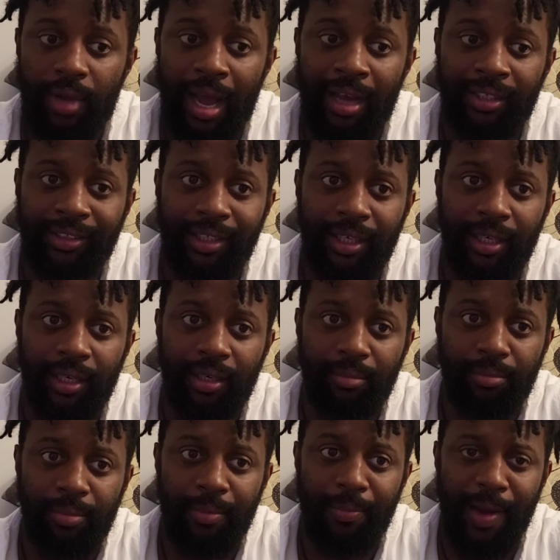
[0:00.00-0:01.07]
I
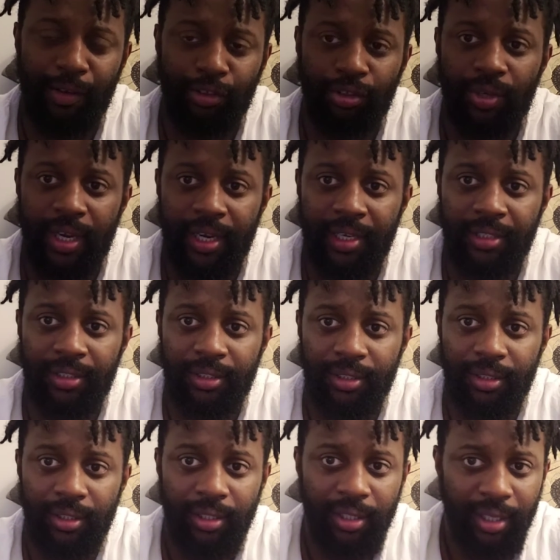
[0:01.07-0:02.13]
say, about 2 days
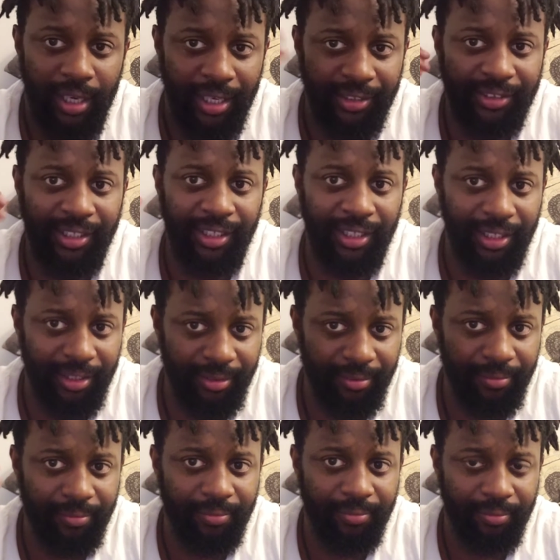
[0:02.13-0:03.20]
until
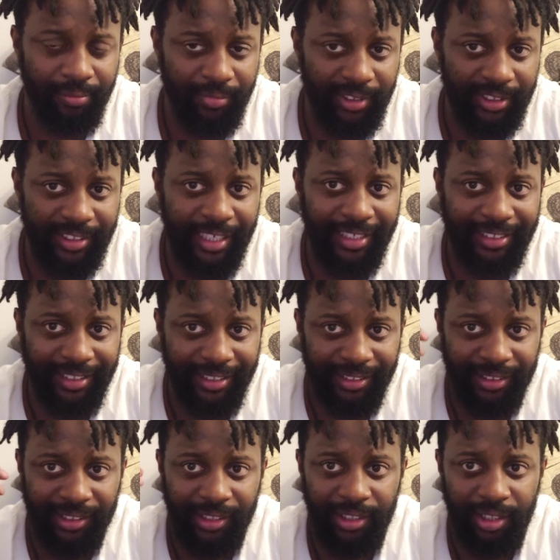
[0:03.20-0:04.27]
it sinks
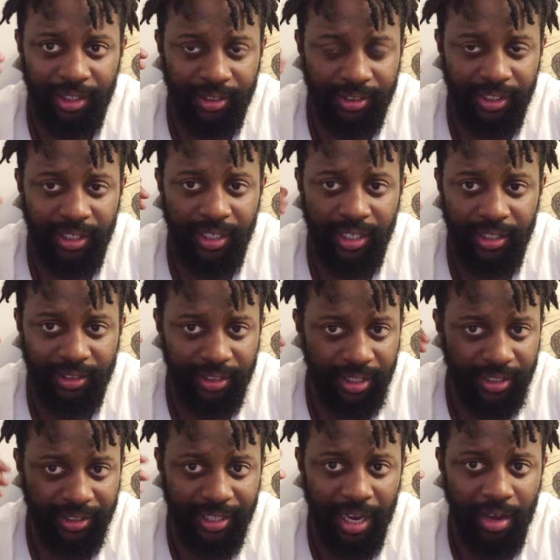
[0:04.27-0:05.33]
into
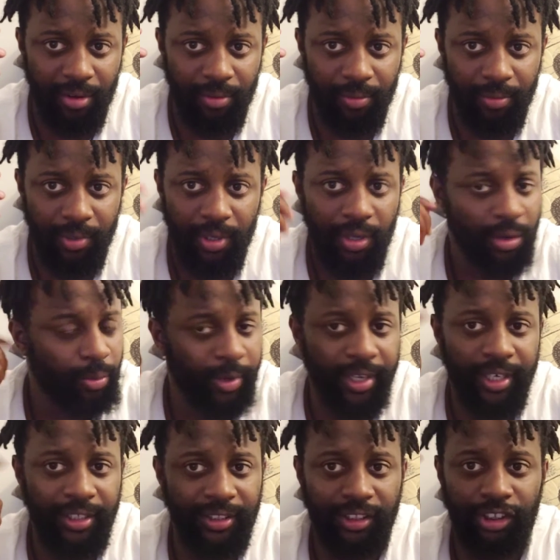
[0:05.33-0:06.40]
the scalp,
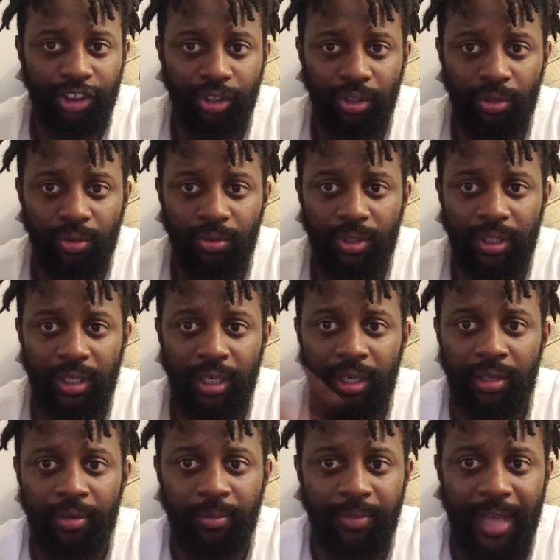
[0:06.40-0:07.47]
where it doesn't show
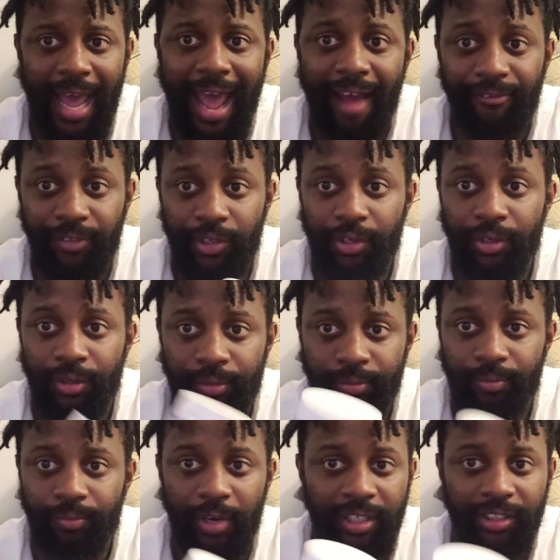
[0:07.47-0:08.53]
the after
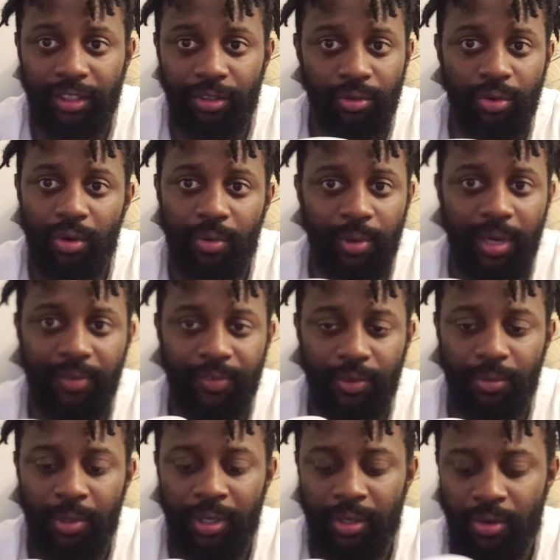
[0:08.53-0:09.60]
residue or whatever
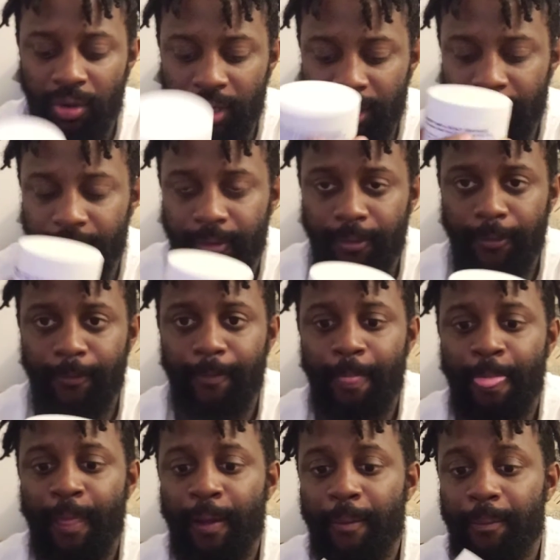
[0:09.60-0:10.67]
you want to call it.
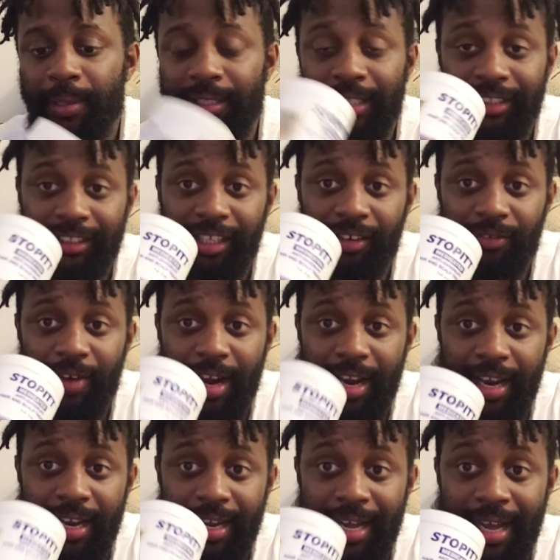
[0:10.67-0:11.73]
But this stuff right
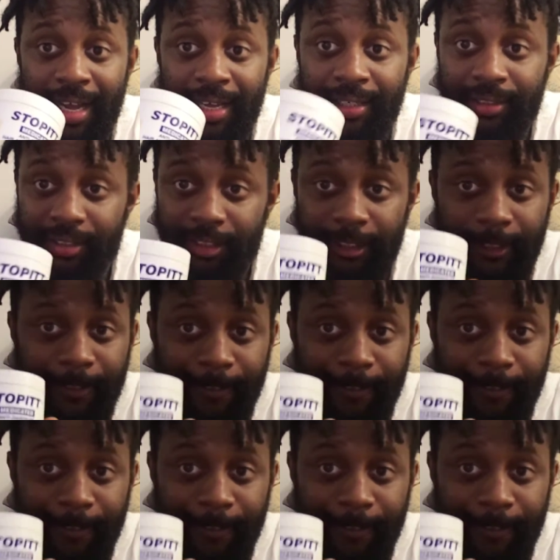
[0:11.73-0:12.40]
here, guys,